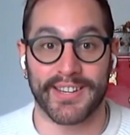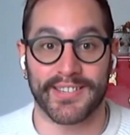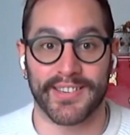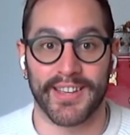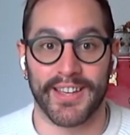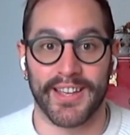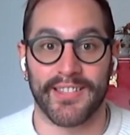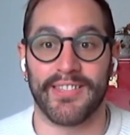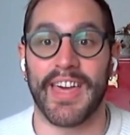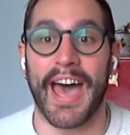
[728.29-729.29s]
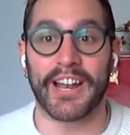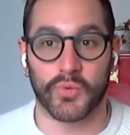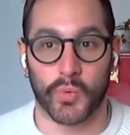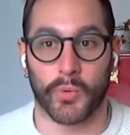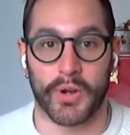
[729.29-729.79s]
that's where we really
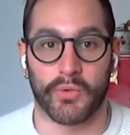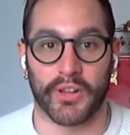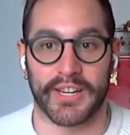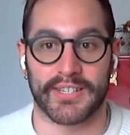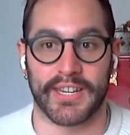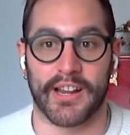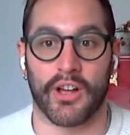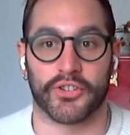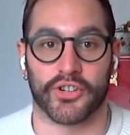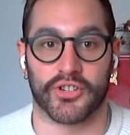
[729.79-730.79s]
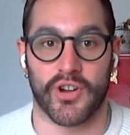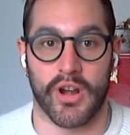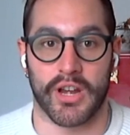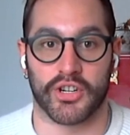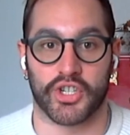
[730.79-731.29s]
see culture starting to shift
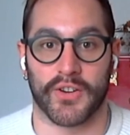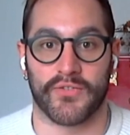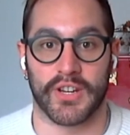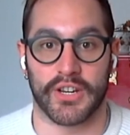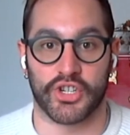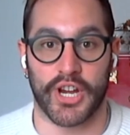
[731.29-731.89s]
and change.